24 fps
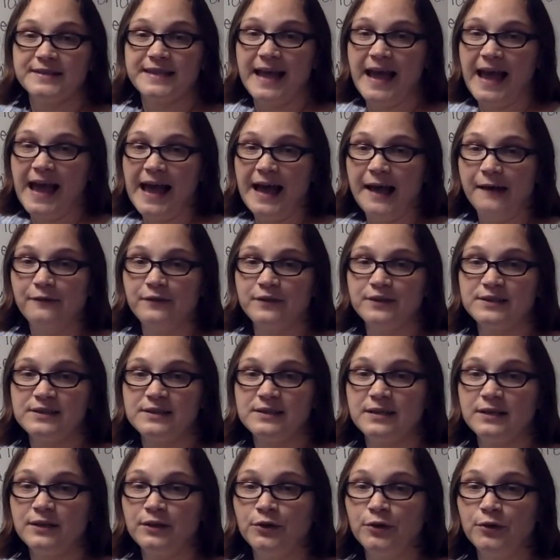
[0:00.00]
that have
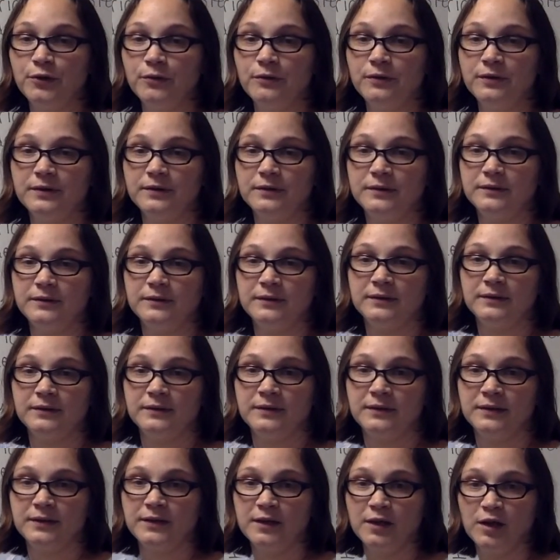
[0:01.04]
two
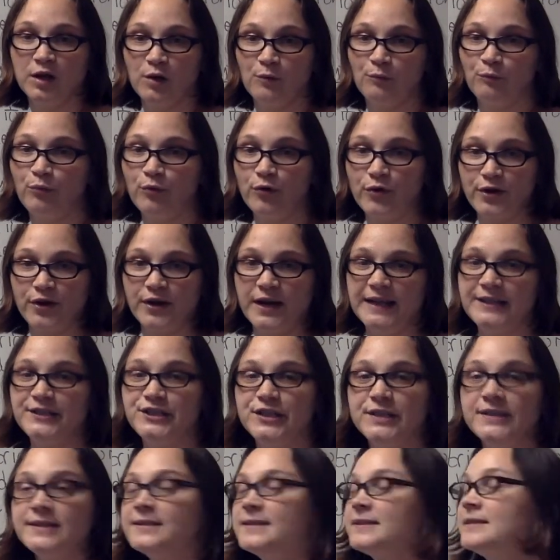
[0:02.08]
border
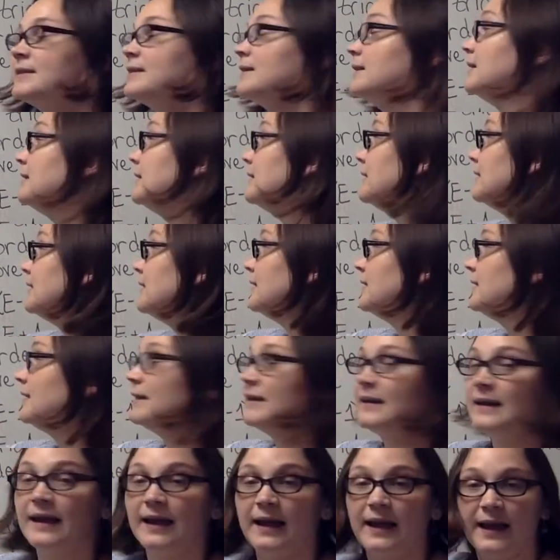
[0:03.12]
edges
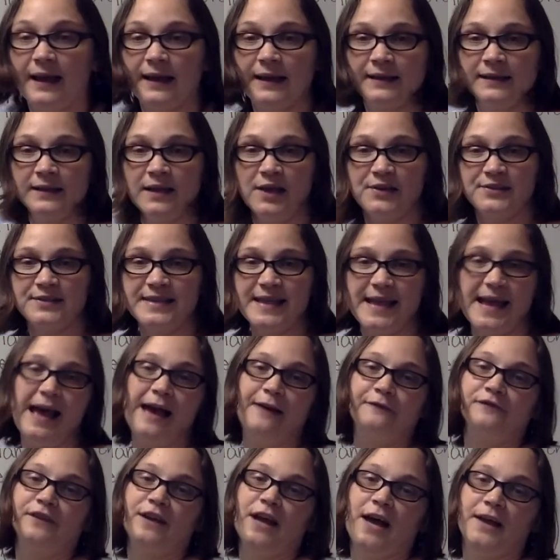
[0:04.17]
and those that
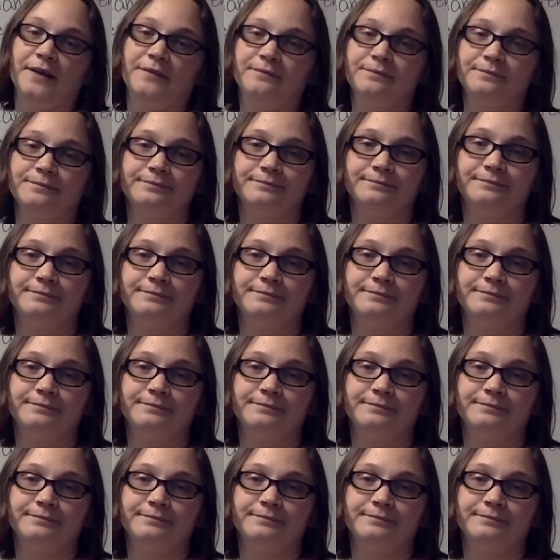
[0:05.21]
have none.